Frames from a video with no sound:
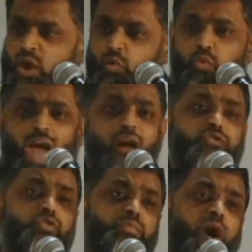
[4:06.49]
we have
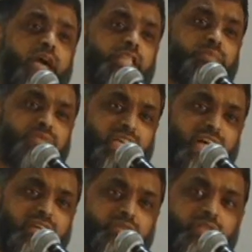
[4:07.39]
to remind them,
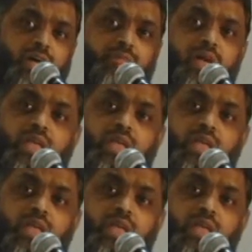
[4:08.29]
say to them,